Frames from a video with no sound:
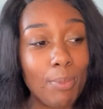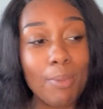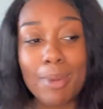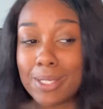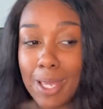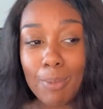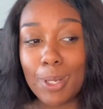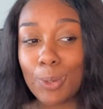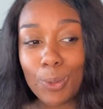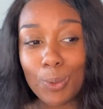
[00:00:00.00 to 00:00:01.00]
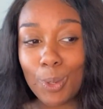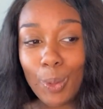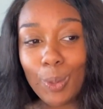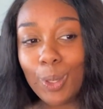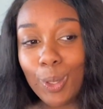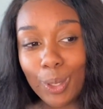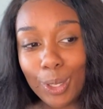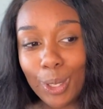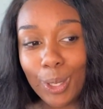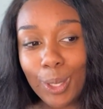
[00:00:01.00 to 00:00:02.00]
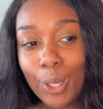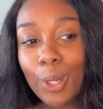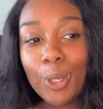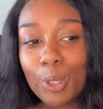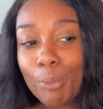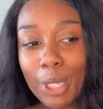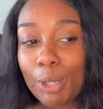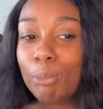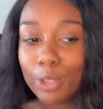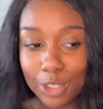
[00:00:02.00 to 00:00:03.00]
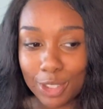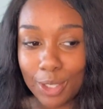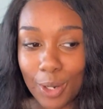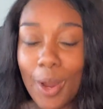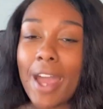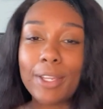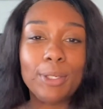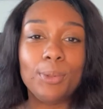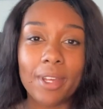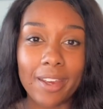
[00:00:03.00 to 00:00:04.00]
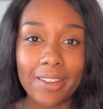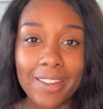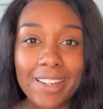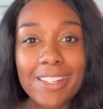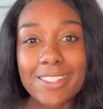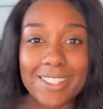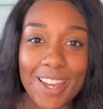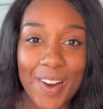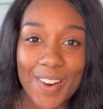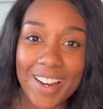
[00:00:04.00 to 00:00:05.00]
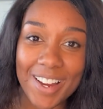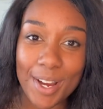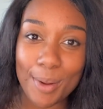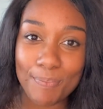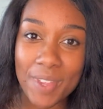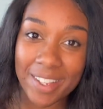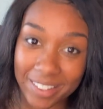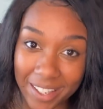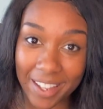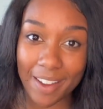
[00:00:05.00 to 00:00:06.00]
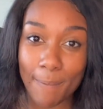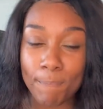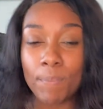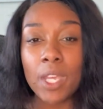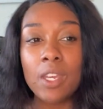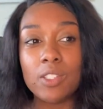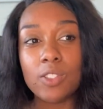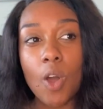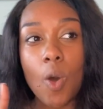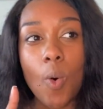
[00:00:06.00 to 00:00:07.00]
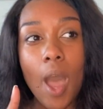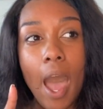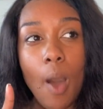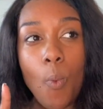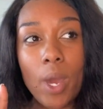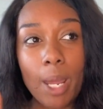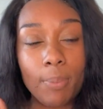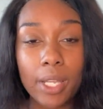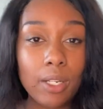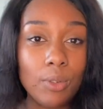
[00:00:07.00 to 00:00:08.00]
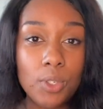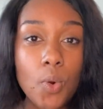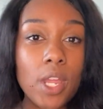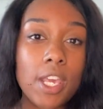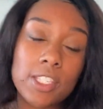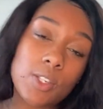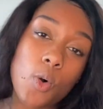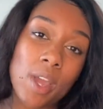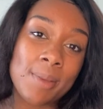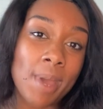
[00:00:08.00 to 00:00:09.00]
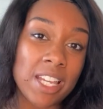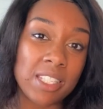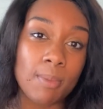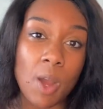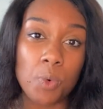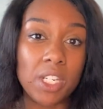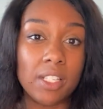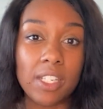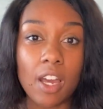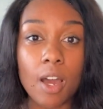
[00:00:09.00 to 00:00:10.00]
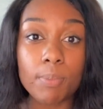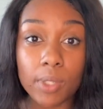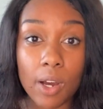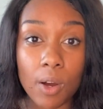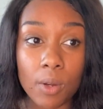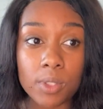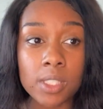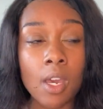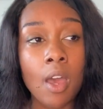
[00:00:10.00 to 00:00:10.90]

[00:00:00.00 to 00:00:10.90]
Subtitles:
Put my salmon on the grill and cook it. Don't make it mushy, though. I can do that. So, yeah. So, what I plan on doing is going back to my weekly uploads.